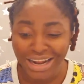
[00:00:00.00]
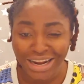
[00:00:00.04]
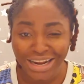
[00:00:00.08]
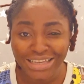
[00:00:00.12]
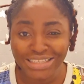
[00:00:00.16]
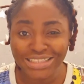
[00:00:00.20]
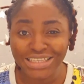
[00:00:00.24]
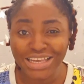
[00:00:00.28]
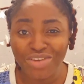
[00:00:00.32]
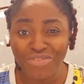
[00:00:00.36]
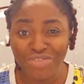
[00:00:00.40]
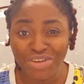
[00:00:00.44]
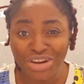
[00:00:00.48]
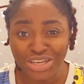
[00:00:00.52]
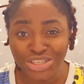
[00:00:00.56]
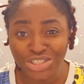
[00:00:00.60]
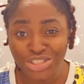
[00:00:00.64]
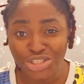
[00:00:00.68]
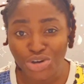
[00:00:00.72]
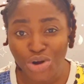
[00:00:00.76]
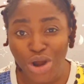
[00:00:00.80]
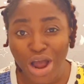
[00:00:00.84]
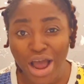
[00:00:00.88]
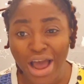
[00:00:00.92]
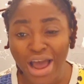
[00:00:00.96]
Let's give it a
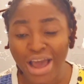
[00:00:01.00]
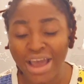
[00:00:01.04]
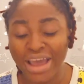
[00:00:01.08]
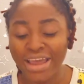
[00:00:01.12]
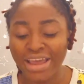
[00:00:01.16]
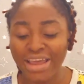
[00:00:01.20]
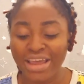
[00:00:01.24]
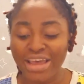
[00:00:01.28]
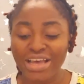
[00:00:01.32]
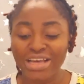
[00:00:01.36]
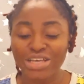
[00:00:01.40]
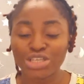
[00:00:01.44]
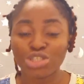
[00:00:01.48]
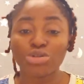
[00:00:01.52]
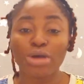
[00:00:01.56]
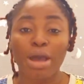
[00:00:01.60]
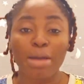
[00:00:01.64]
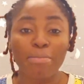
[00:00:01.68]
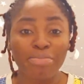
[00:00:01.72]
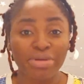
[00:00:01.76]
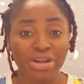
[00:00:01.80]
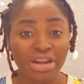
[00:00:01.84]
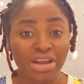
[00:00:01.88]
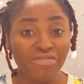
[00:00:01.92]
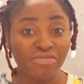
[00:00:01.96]
try. So I
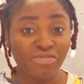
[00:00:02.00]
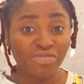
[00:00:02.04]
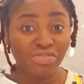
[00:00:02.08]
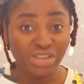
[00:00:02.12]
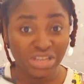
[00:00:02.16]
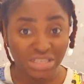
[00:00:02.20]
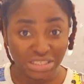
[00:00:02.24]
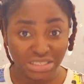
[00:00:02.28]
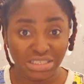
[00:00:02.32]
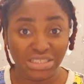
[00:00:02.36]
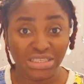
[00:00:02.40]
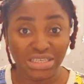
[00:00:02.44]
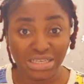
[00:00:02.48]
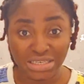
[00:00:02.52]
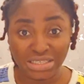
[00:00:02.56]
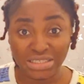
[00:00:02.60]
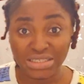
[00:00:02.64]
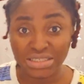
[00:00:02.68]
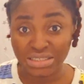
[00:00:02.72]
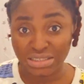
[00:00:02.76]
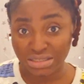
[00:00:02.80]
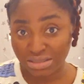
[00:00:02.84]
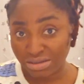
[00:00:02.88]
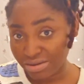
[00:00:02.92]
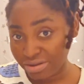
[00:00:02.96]
believe this
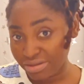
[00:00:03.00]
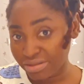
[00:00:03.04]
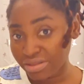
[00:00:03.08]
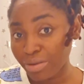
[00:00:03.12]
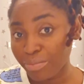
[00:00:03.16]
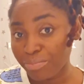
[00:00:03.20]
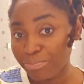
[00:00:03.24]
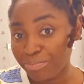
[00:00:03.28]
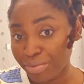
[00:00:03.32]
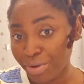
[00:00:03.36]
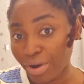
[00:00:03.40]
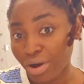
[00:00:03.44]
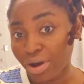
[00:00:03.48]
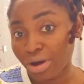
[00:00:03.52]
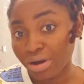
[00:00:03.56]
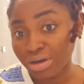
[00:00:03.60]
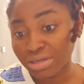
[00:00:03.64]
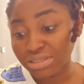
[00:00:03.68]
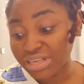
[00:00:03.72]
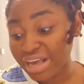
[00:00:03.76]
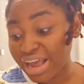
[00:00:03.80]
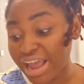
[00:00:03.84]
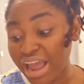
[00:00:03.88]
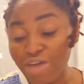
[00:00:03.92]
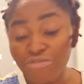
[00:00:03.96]
is the
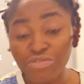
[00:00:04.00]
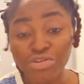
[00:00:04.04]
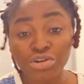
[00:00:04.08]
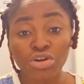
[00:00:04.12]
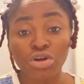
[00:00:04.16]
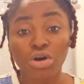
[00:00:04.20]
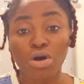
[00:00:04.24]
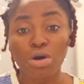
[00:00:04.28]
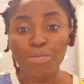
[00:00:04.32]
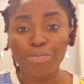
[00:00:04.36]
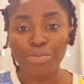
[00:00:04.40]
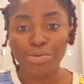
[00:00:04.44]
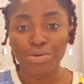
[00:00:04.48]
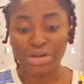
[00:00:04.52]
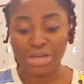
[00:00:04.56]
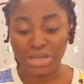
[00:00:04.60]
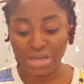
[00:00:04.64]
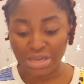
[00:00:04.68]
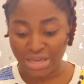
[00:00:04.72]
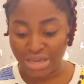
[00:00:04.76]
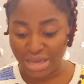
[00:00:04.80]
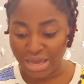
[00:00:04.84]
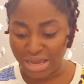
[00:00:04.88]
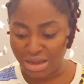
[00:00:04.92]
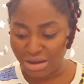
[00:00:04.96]
box. I haven't opened it
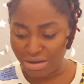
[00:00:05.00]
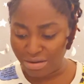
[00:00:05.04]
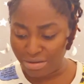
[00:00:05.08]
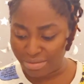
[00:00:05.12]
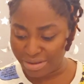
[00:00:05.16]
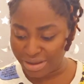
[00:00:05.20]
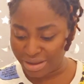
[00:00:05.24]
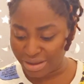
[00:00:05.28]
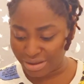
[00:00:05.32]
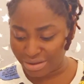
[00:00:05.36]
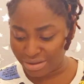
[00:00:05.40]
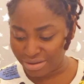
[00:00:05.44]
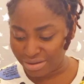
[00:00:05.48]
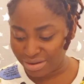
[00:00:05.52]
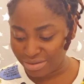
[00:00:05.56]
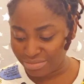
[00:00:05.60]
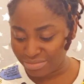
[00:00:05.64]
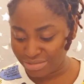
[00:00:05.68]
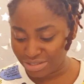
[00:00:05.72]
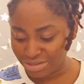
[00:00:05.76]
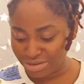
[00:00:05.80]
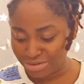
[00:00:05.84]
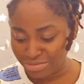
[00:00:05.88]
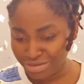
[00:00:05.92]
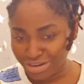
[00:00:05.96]
yet. Oh my God, I'm
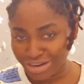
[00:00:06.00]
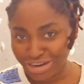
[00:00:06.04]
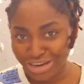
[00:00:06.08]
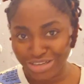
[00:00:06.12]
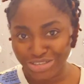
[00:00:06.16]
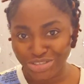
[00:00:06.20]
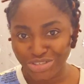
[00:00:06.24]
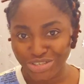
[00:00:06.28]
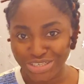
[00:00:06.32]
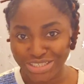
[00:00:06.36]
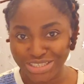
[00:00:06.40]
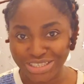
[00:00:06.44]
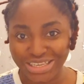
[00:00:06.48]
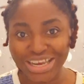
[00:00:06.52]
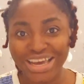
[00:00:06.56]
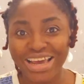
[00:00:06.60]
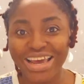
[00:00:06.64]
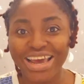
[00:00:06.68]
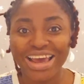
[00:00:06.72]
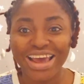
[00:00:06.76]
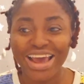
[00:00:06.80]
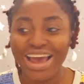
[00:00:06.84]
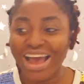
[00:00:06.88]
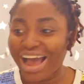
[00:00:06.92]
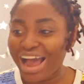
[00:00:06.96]
showing my address.
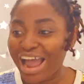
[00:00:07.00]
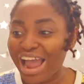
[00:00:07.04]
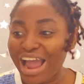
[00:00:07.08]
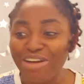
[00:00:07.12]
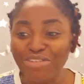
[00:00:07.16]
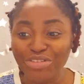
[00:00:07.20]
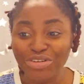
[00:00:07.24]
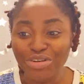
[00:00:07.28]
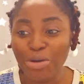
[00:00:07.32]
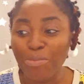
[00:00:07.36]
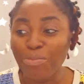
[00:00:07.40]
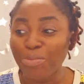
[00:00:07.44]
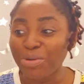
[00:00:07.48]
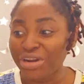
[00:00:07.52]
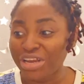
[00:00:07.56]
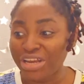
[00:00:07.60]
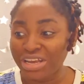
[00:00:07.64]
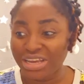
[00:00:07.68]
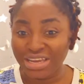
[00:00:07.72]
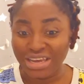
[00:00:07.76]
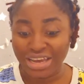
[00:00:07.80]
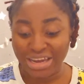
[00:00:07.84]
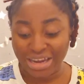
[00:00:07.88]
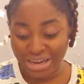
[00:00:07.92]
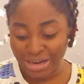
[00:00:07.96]
I haven't opened
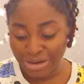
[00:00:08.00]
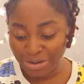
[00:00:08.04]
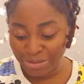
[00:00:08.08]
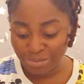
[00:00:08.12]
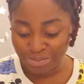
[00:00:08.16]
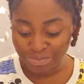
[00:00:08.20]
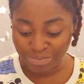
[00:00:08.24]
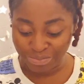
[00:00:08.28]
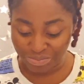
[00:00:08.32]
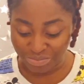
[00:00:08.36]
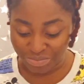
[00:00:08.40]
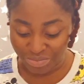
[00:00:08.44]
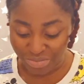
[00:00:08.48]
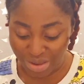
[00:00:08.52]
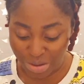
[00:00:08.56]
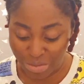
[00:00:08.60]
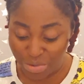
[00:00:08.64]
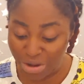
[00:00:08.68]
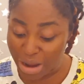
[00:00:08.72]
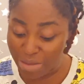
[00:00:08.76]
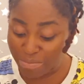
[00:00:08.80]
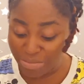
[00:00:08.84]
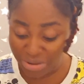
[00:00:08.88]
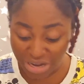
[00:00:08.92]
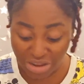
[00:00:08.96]
it yet,
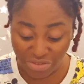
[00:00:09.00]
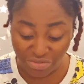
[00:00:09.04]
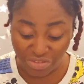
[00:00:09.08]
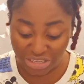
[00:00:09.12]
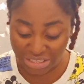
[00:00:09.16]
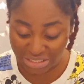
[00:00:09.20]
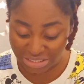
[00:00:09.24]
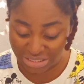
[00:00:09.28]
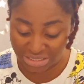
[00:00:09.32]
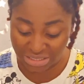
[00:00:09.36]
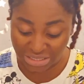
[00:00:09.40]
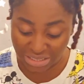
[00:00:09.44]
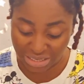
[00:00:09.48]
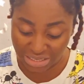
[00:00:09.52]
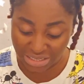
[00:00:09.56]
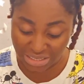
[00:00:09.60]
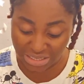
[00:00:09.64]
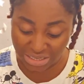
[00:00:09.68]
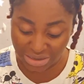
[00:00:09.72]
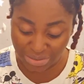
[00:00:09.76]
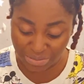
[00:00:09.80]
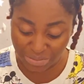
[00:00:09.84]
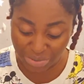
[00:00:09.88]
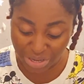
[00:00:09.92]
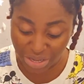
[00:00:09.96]
but I believe this is it
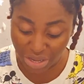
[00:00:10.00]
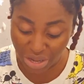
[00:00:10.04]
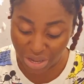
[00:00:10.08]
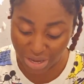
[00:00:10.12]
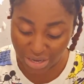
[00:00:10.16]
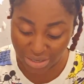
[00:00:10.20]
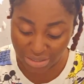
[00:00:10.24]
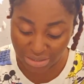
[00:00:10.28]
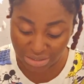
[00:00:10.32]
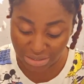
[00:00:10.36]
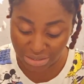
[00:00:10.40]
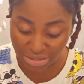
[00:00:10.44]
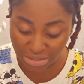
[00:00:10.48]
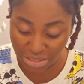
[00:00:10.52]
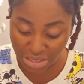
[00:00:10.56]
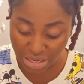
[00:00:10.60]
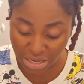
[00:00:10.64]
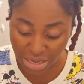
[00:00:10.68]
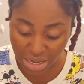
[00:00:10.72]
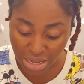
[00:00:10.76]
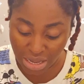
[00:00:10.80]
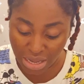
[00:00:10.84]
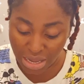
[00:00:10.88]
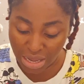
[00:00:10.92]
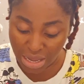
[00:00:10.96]
because
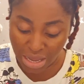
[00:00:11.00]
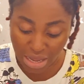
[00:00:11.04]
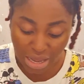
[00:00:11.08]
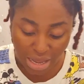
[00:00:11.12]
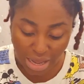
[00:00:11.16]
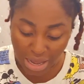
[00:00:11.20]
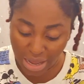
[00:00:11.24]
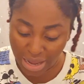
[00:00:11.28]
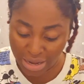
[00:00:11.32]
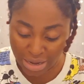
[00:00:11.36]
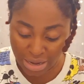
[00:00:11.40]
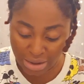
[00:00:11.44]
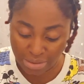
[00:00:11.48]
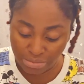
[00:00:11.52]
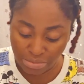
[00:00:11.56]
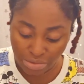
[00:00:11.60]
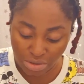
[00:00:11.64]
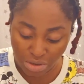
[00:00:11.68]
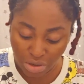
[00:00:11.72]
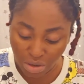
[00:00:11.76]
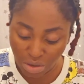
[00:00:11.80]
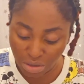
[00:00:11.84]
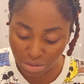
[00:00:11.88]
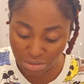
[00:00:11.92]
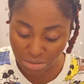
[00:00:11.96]
I am
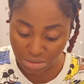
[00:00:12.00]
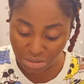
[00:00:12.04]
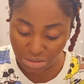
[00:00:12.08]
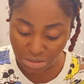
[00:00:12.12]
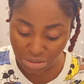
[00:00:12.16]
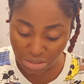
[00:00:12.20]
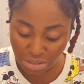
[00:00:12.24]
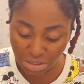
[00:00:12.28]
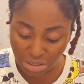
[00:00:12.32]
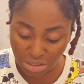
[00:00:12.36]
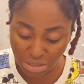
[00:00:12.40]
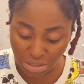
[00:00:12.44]
not